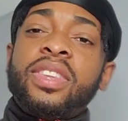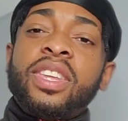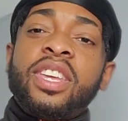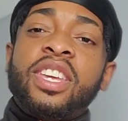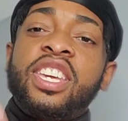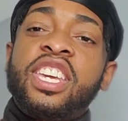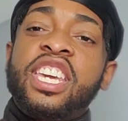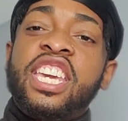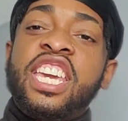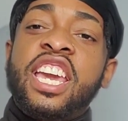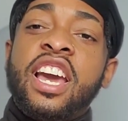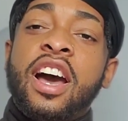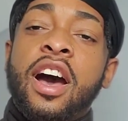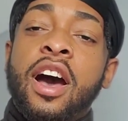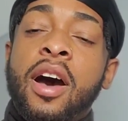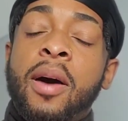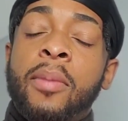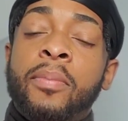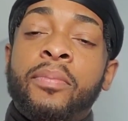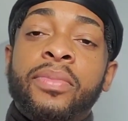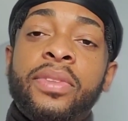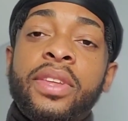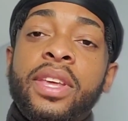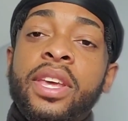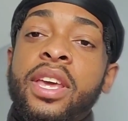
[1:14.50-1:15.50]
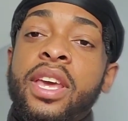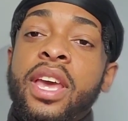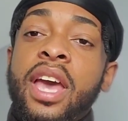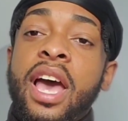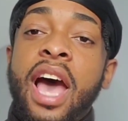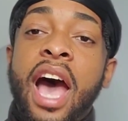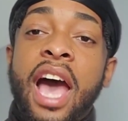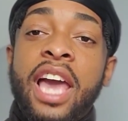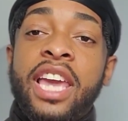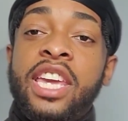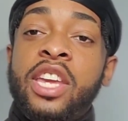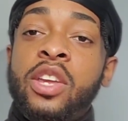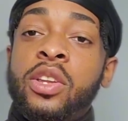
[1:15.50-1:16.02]
He
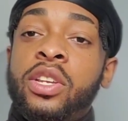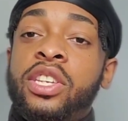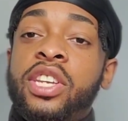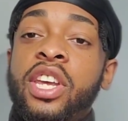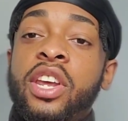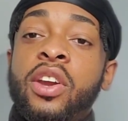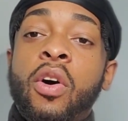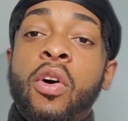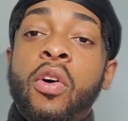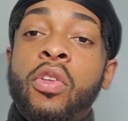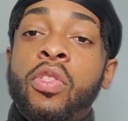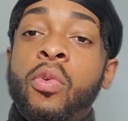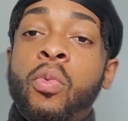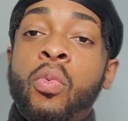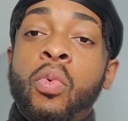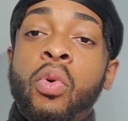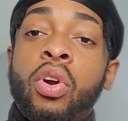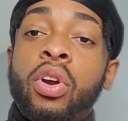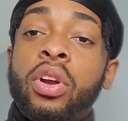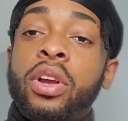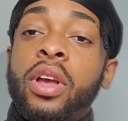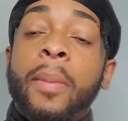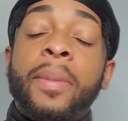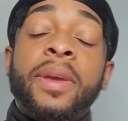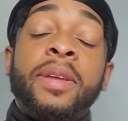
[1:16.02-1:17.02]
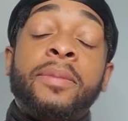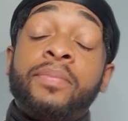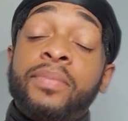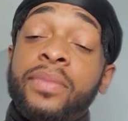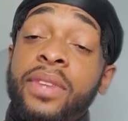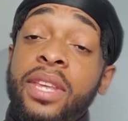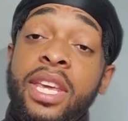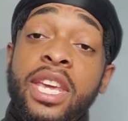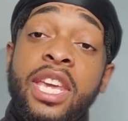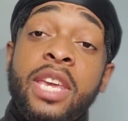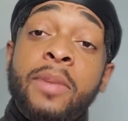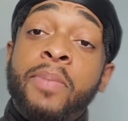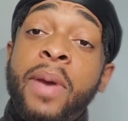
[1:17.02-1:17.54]
did all the work. I mean,
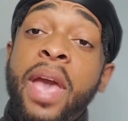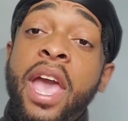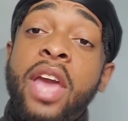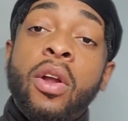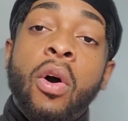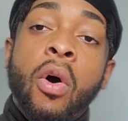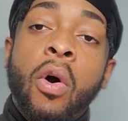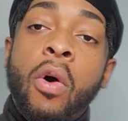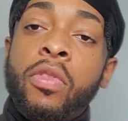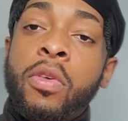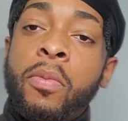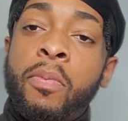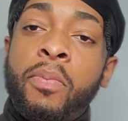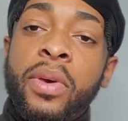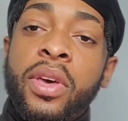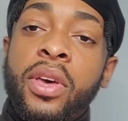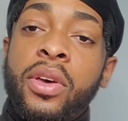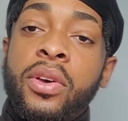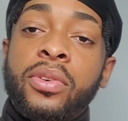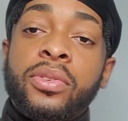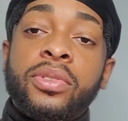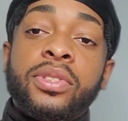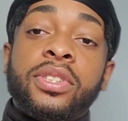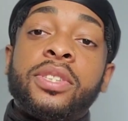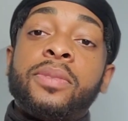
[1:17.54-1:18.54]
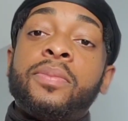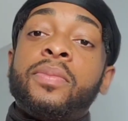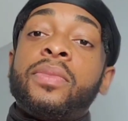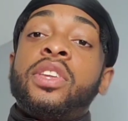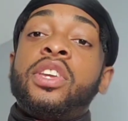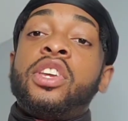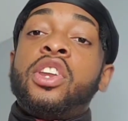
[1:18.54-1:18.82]
he paid all the bills.